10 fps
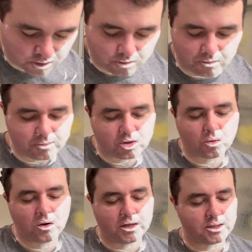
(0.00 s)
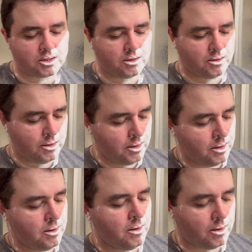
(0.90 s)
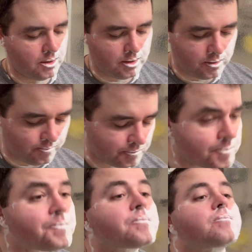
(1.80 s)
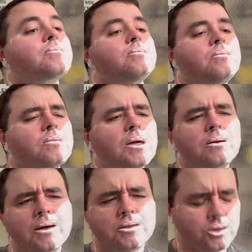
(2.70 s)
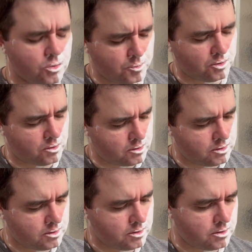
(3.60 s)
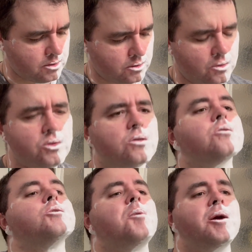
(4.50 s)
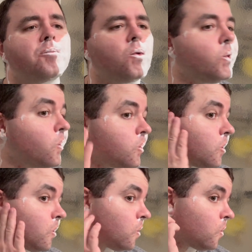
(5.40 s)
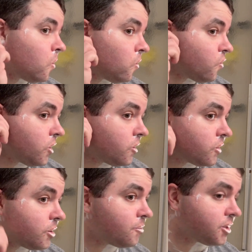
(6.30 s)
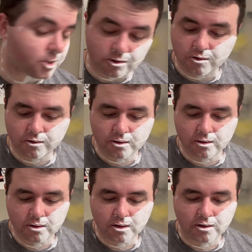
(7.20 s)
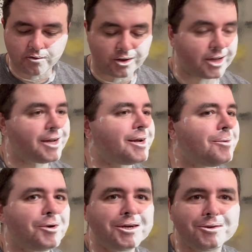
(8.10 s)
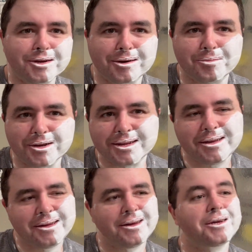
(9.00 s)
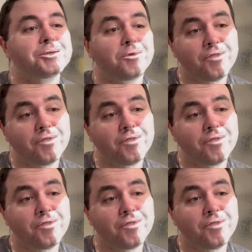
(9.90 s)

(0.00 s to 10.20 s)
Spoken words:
with it maybe twice. I'm not super used to the spike point on it. Hopefully I don't get myself. Felt like I got my ear there, but I guess we'll